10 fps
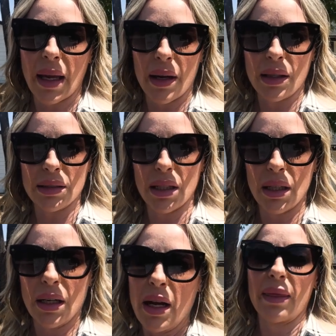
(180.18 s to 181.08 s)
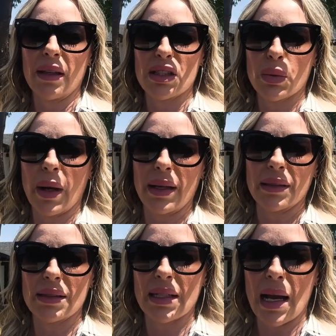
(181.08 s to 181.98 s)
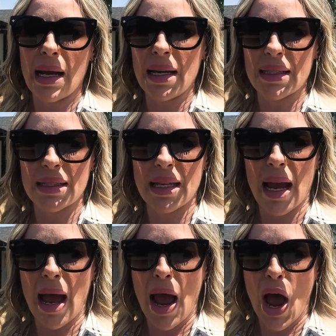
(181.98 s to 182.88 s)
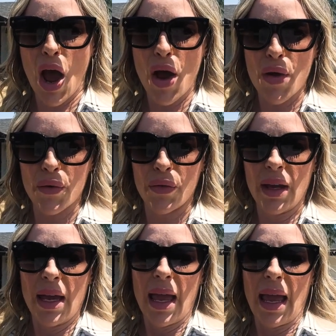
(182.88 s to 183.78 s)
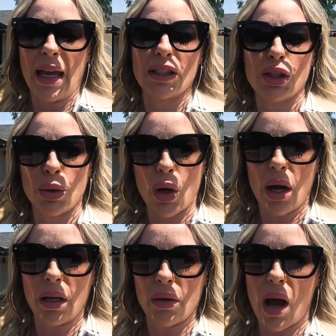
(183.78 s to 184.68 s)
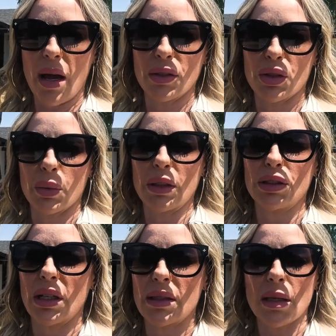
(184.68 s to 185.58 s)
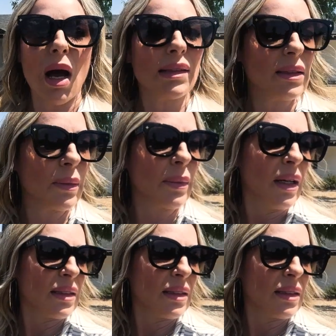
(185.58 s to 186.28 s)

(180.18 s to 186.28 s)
character. And this one does have a 2-car garage, which is awesome.